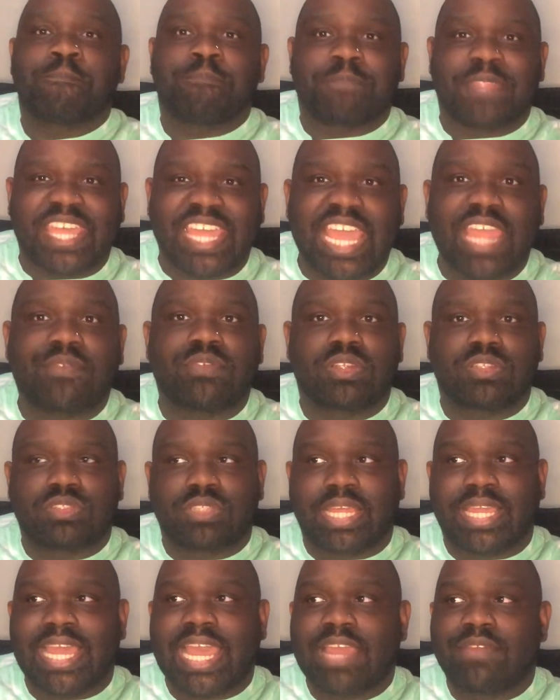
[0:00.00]
they gave a
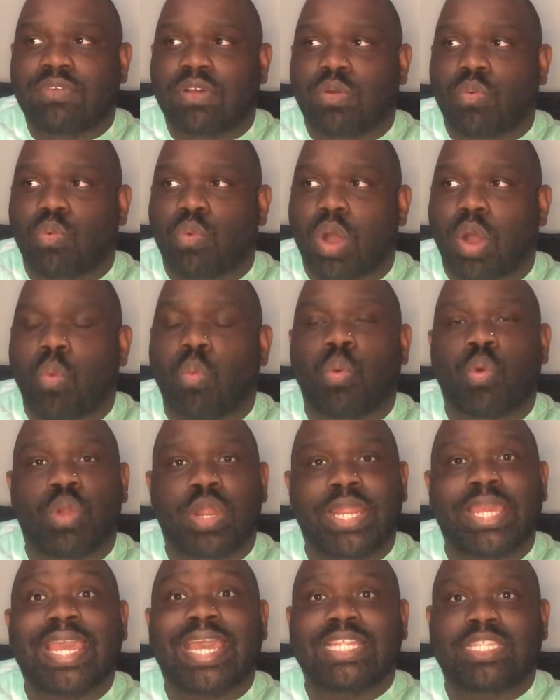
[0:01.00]
they gave a, a
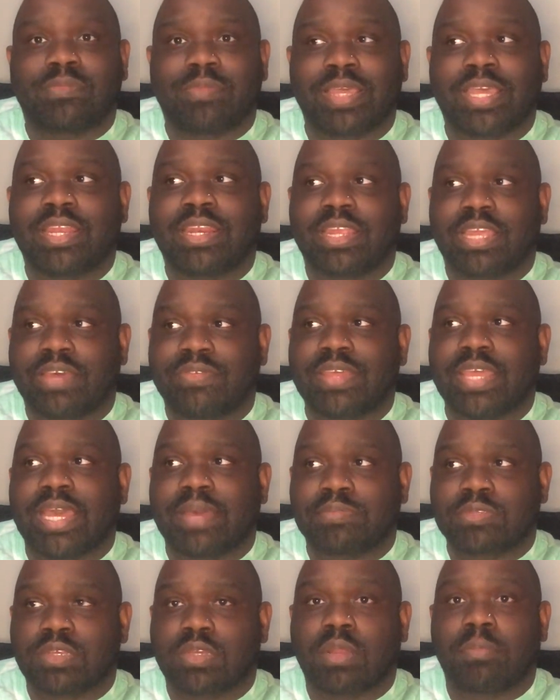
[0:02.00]
warning at the beginning of the
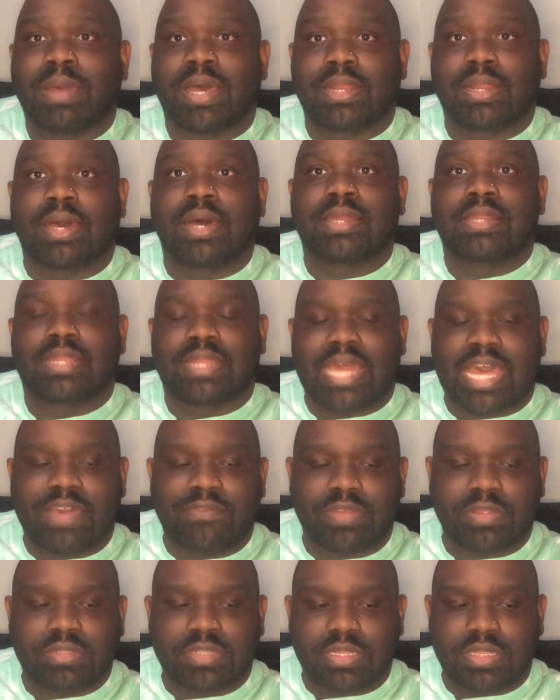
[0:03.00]
episode about unaliving